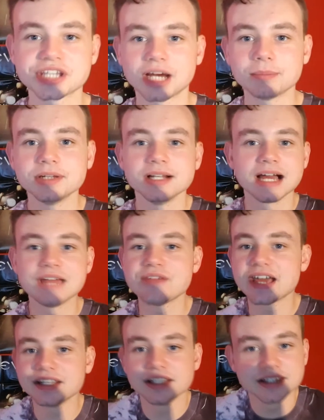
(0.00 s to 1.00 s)
some, and
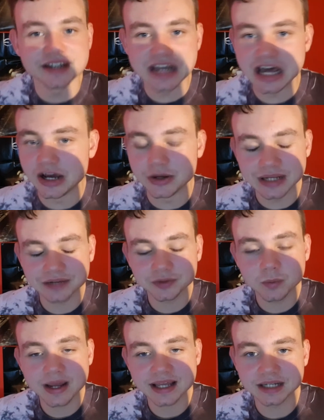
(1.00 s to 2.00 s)
then, no, you have
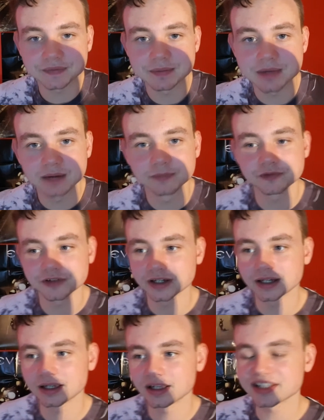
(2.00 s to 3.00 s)
to wait another month,
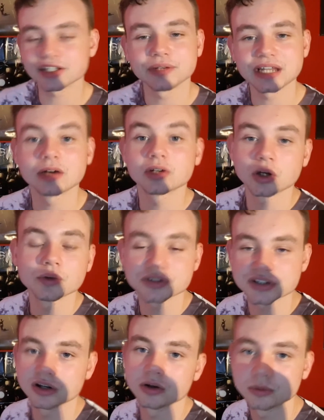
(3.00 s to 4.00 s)
uh, it's only out on
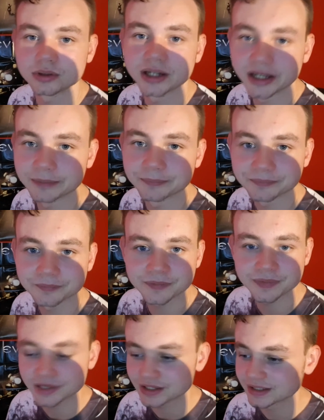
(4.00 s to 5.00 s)
console, um,
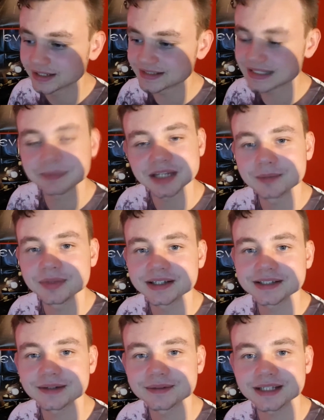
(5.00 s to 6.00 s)
in September,
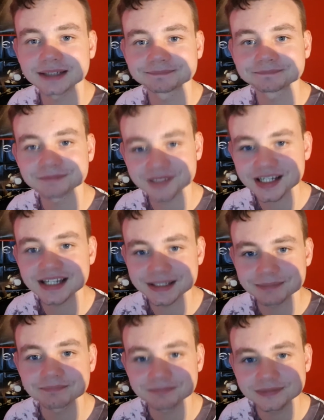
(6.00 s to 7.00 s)
so I was like,
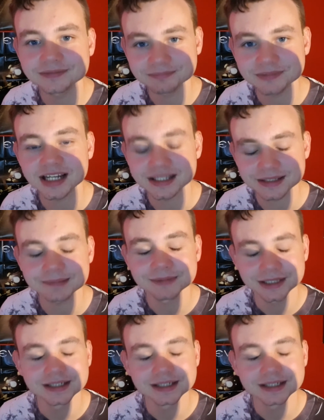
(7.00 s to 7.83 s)
nice. Nice.